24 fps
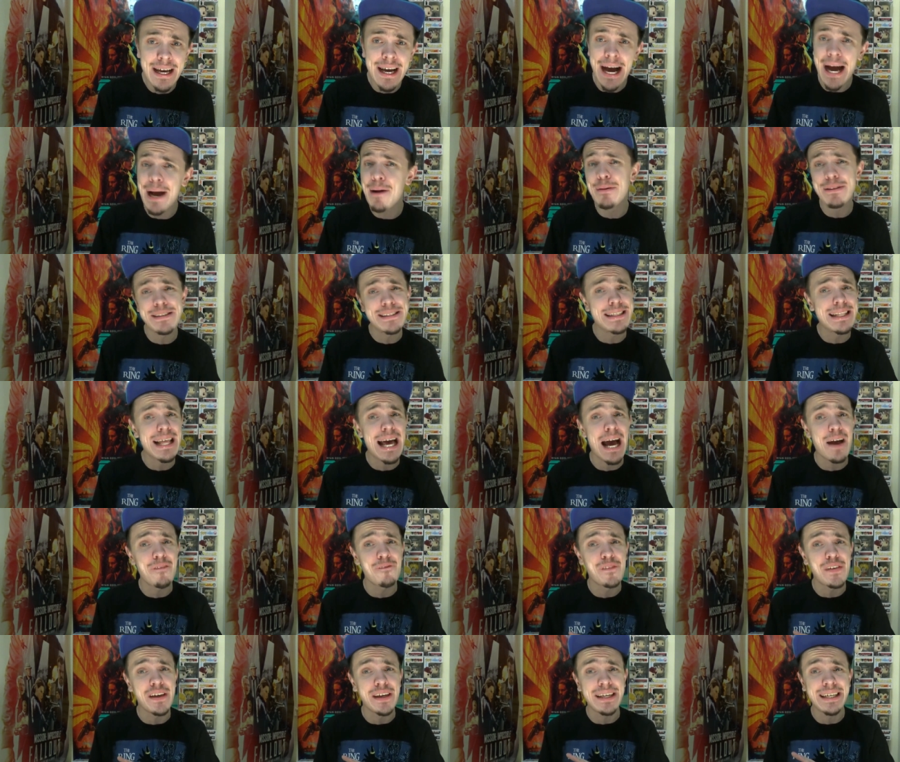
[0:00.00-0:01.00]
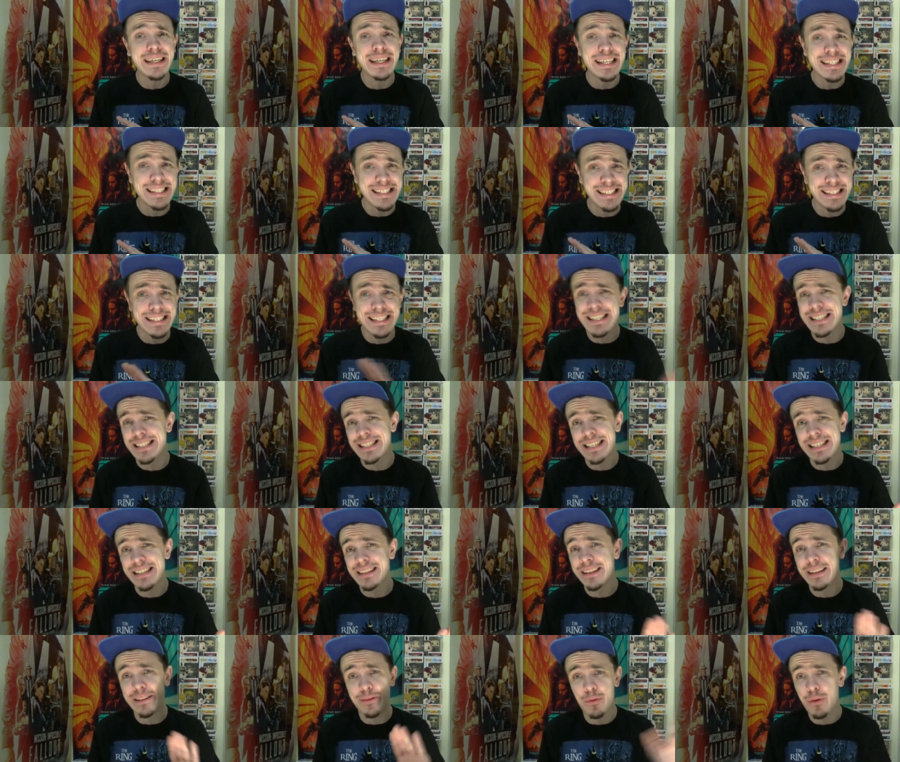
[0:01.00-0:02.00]
I was laughing
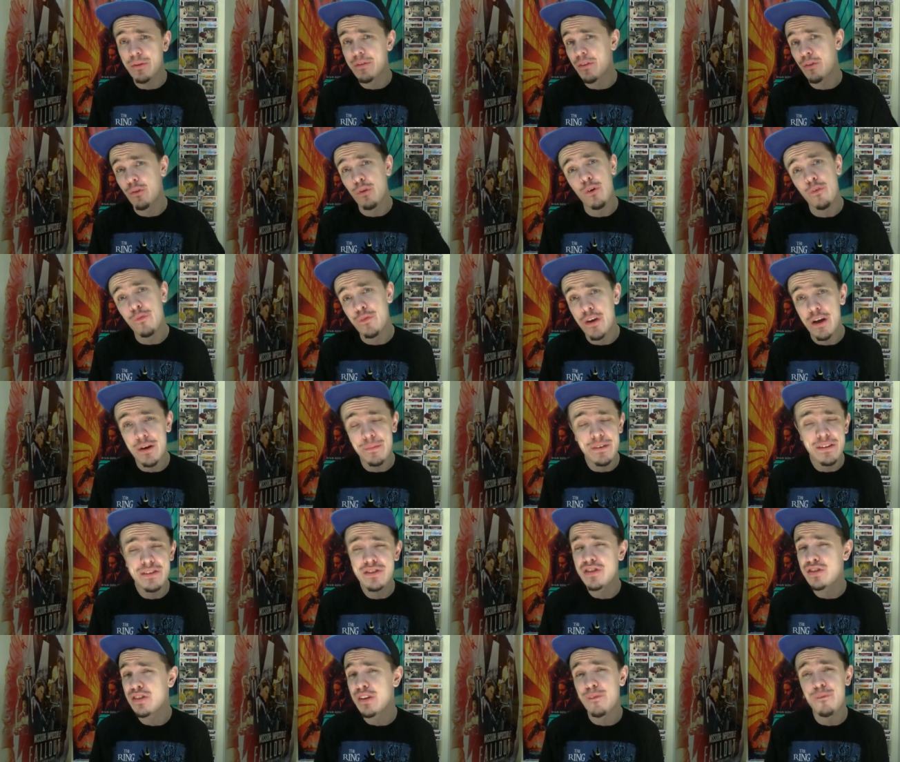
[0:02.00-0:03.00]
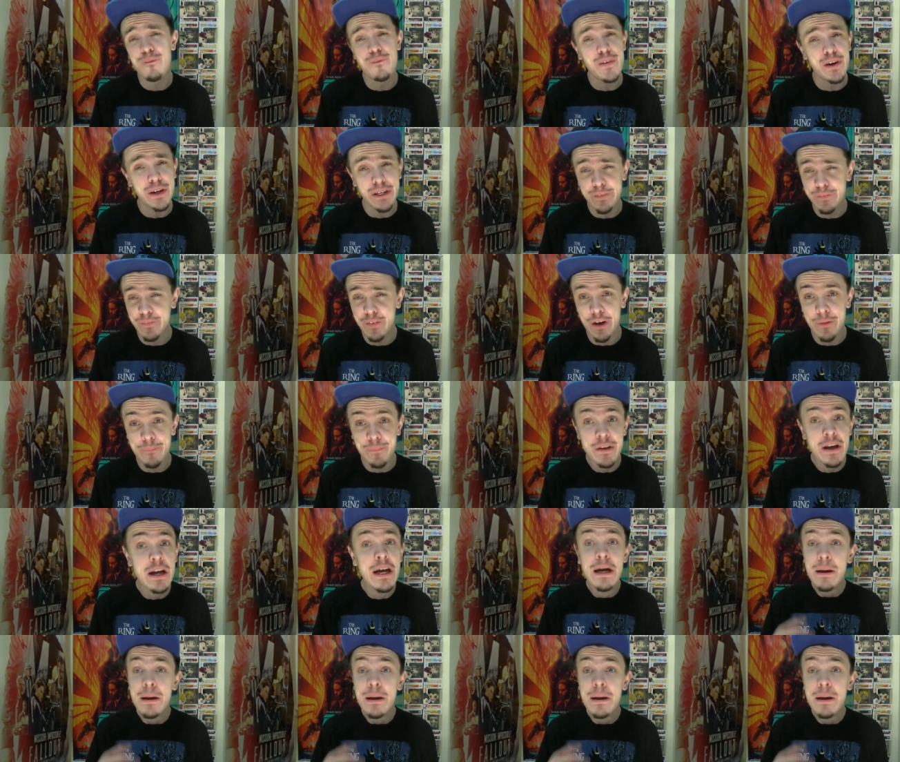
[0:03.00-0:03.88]
consistently throughout this whole film. It's just a funny film.